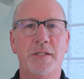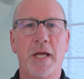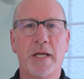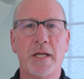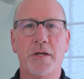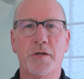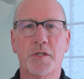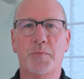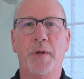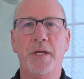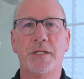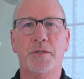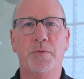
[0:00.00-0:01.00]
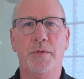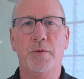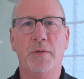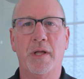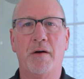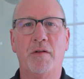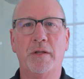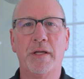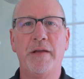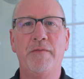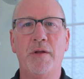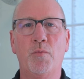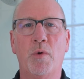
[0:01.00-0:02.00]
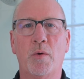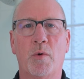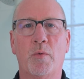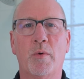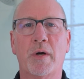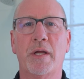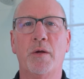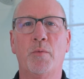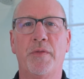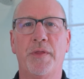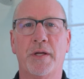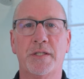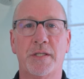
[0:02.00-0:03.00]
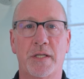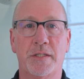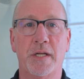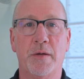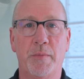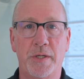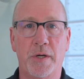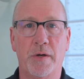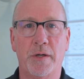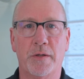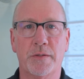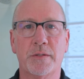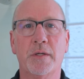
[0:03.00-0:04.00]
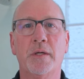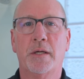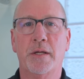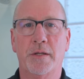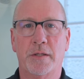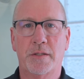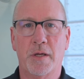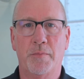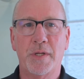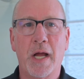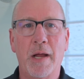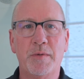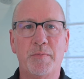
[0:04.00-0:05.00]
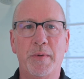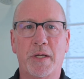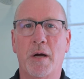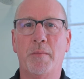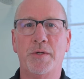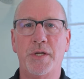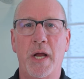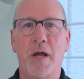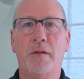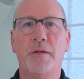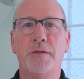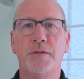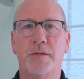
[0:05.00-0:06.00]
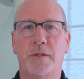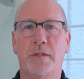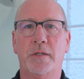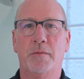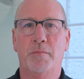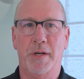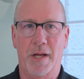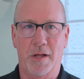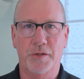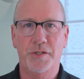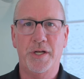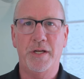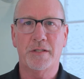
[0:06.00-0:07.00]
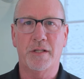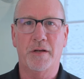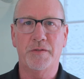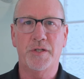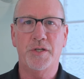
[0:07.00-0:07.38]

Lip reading: Taking your space to a new level, even when we're working with existing materials, can sometimes become a challenge, but LJ's loves a